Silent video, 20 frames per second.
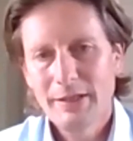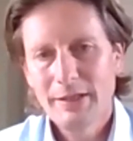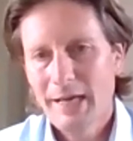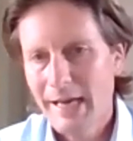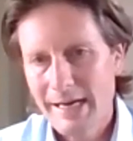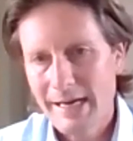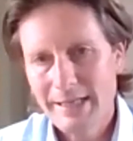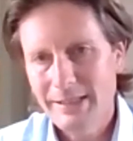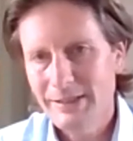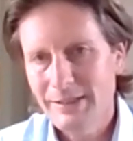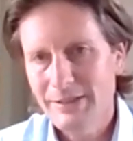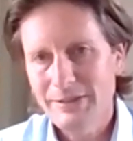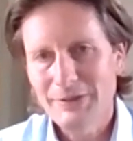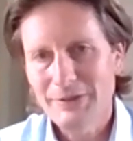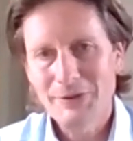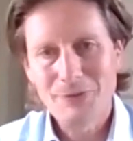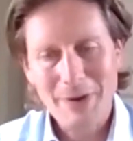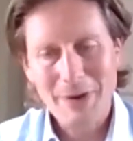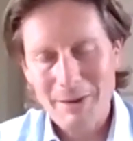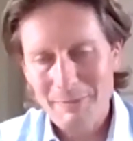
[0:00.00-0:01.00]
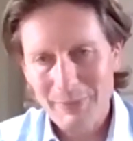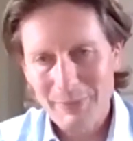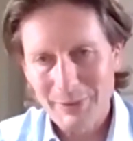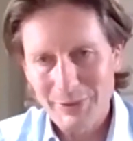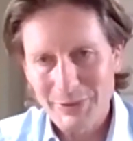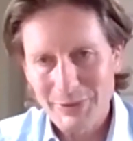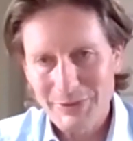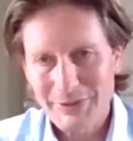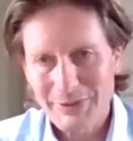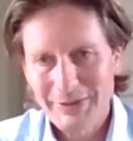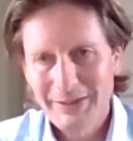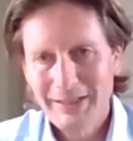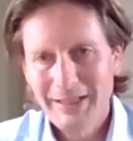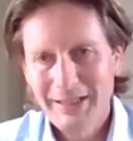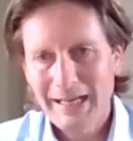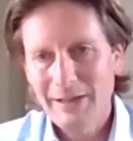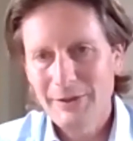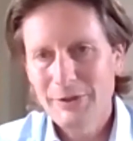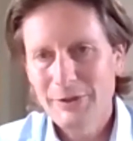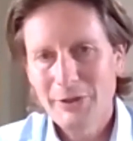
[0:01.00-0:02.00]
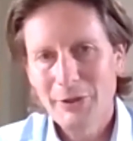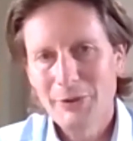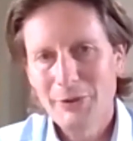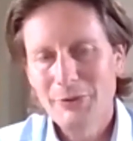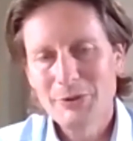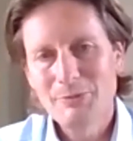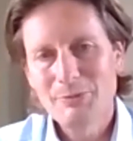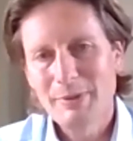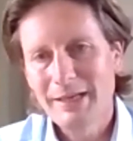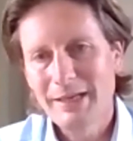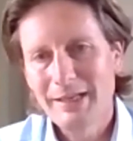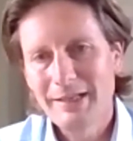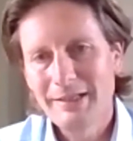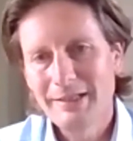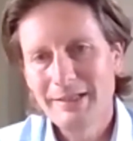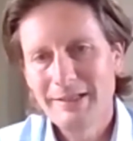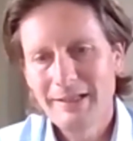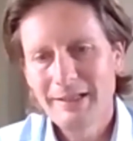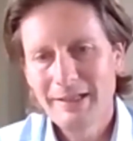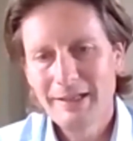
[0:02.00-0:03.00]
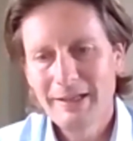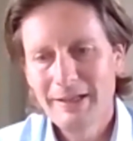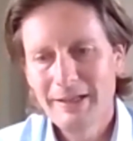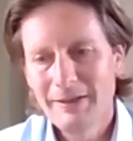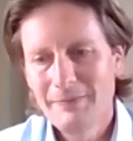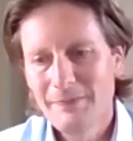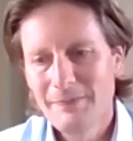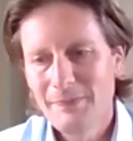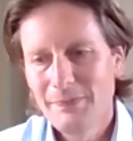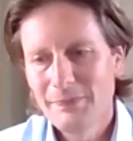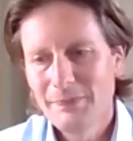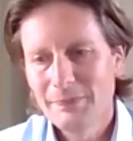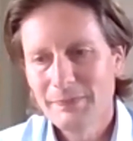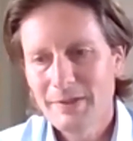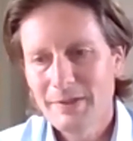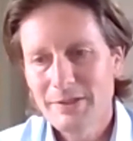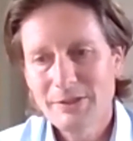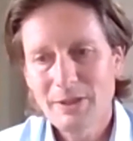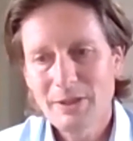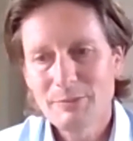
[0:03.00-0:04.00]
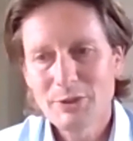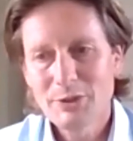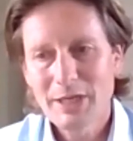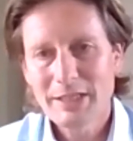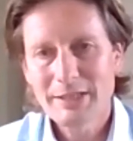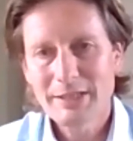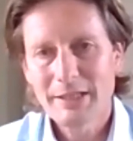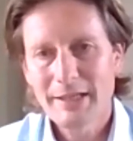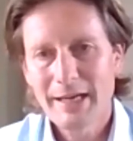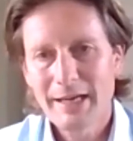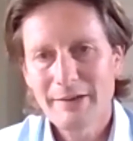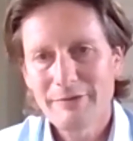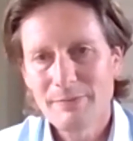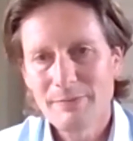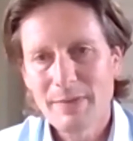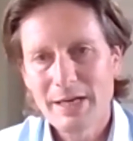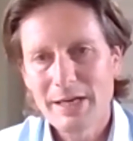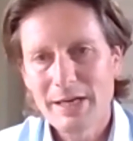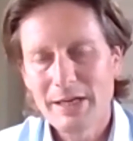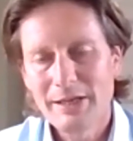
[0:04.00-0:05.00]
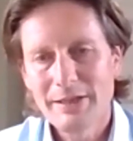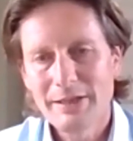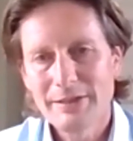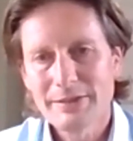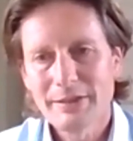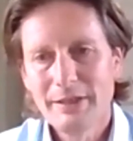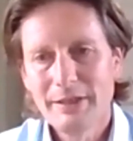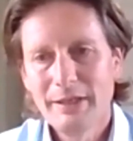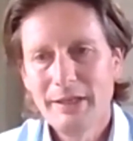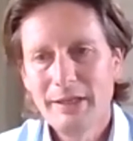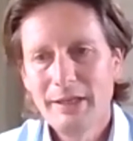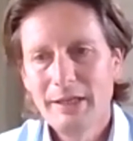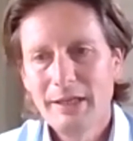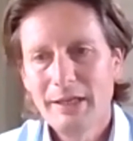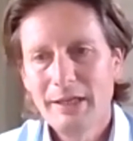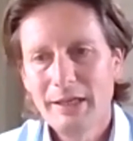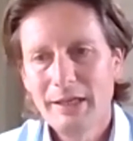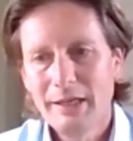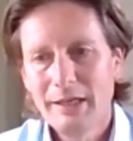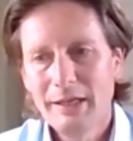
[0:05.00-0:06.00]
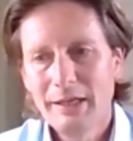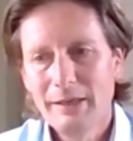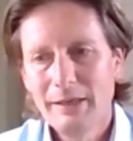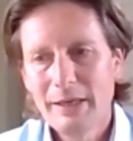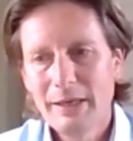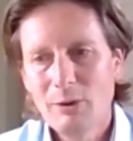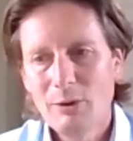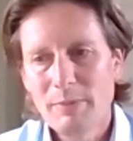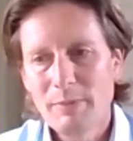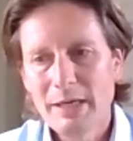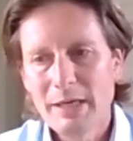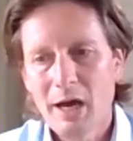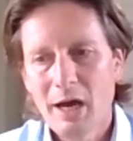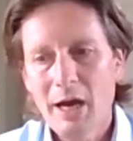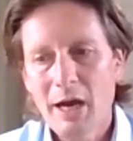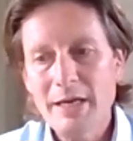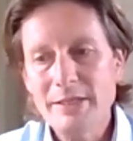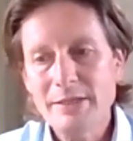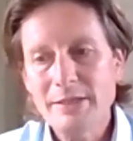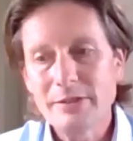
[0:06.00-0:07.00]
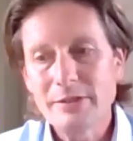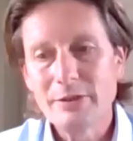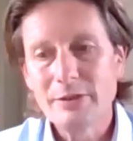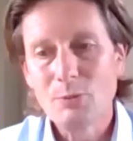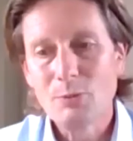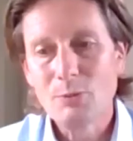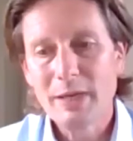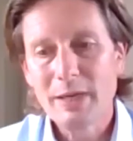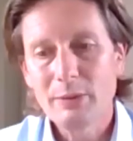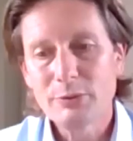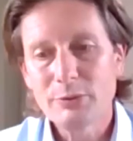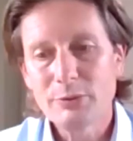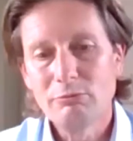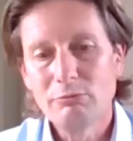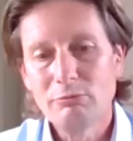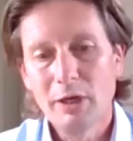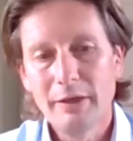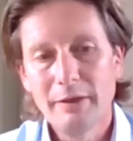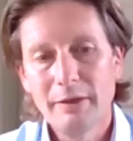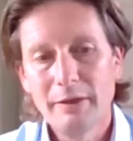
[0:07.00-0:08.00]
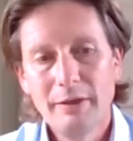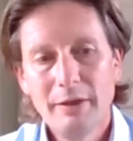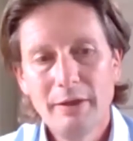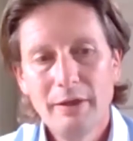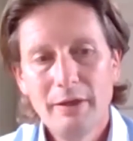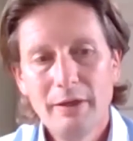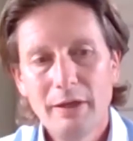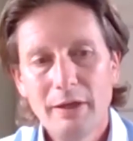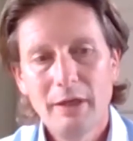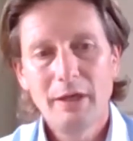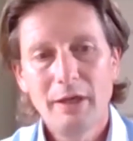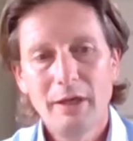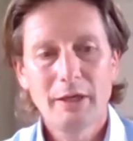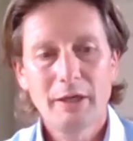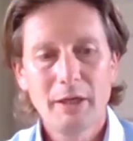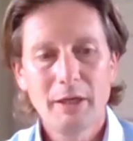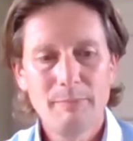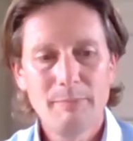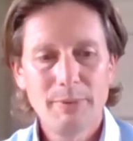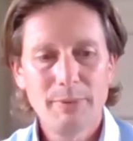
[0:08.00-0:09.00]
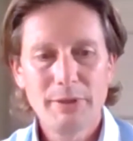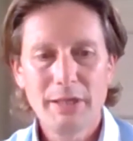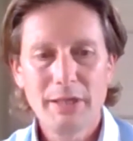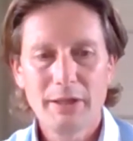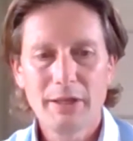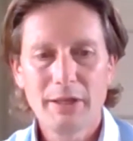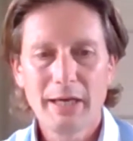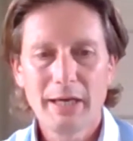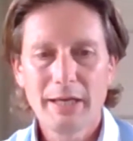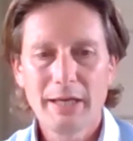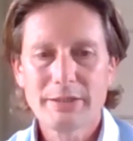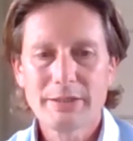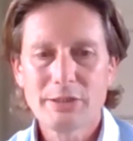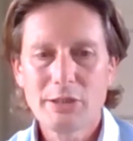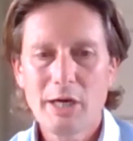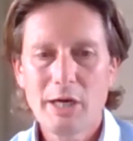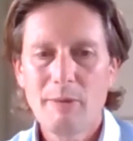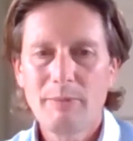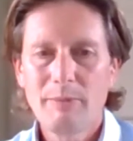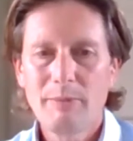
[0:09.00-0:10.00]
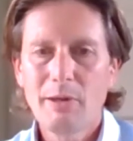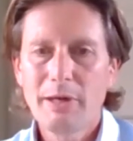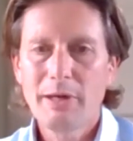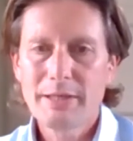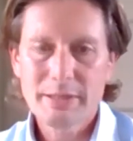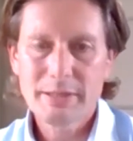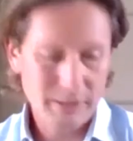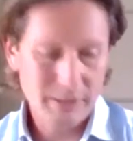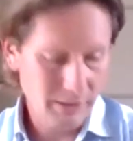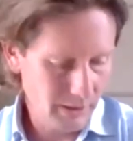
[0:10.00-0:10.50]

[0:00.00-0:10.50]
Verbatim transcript: haters and the rampers. Altona has been subject to that for many years. It would be nice to be able to run a company that share price